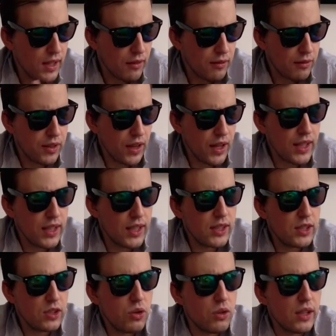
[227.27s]

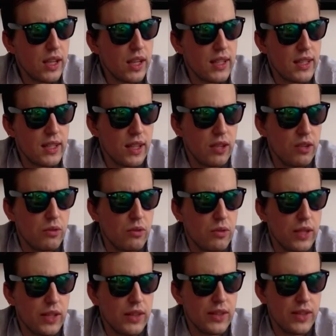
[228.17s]
Finally, Touka is not her
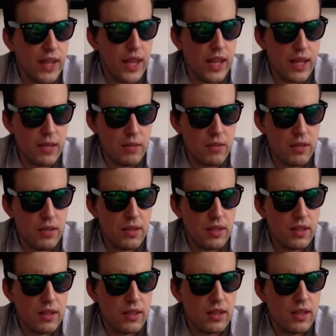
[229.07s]
real name,
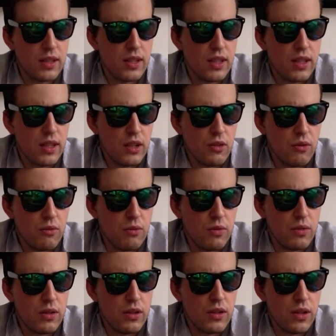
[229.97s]

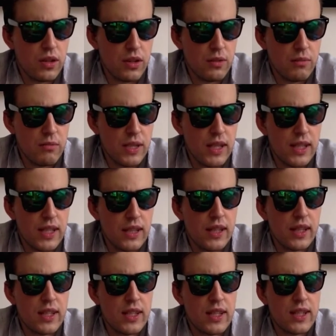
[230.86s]
meaning
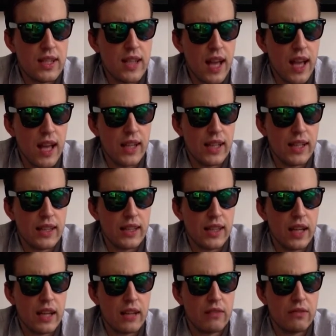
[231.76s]
that she's hiding
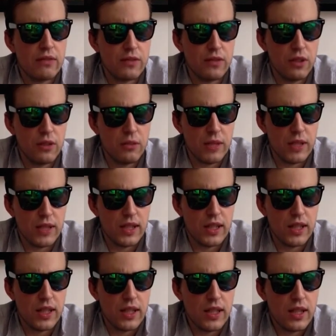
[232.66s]
that from it.
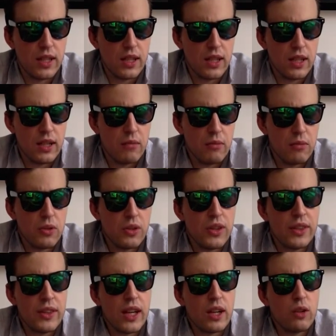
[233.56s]
More
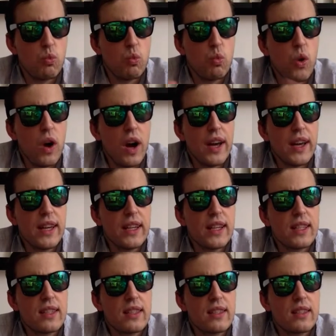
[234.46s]
than that, why
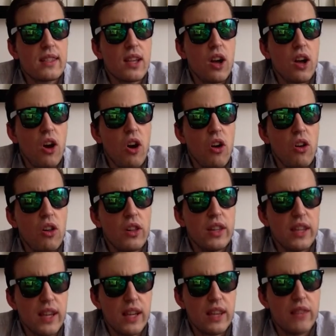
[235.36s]
is all
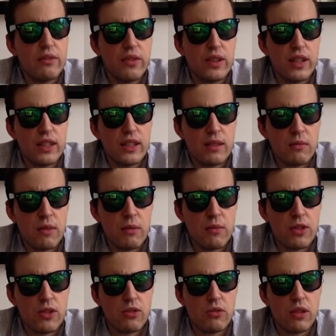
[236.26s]
the other tale
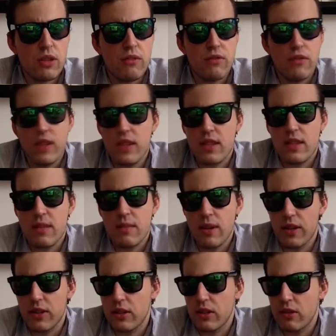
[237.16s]
members were convinced
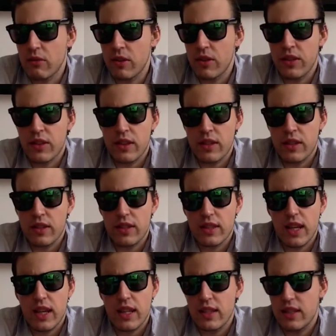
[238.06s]
about her when
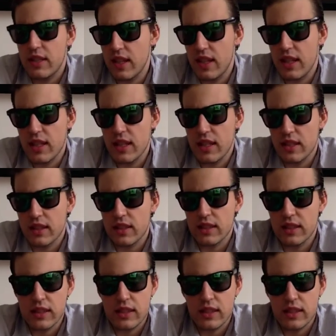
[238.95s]
Gajeel